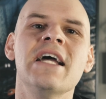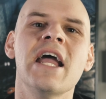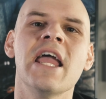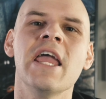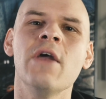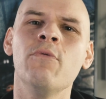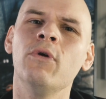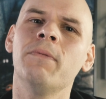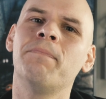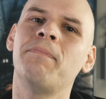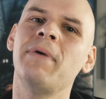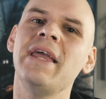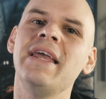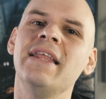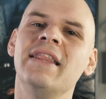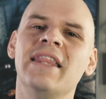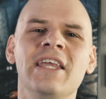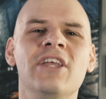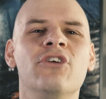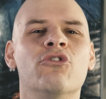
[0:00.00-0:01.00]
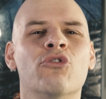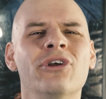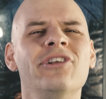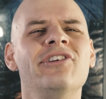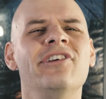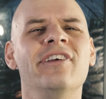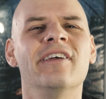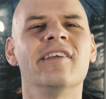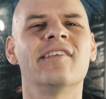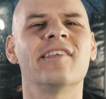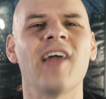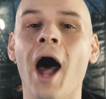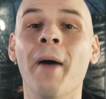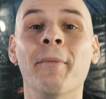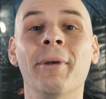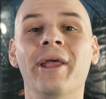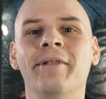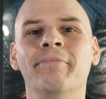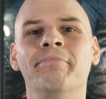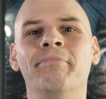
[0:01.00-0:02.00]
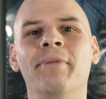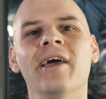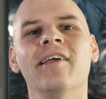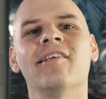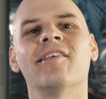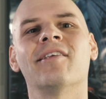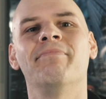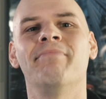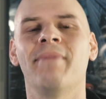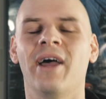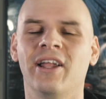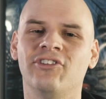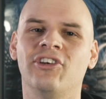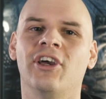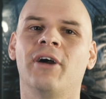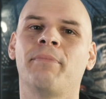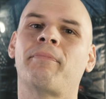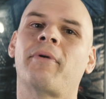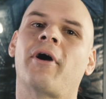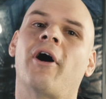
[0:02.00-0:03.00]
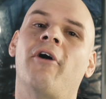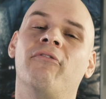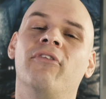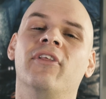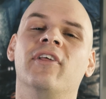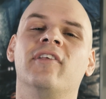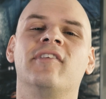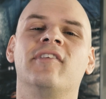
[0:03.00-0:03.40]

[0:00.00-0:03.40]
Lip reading: It would be the cringiest, I mean, best matchup of the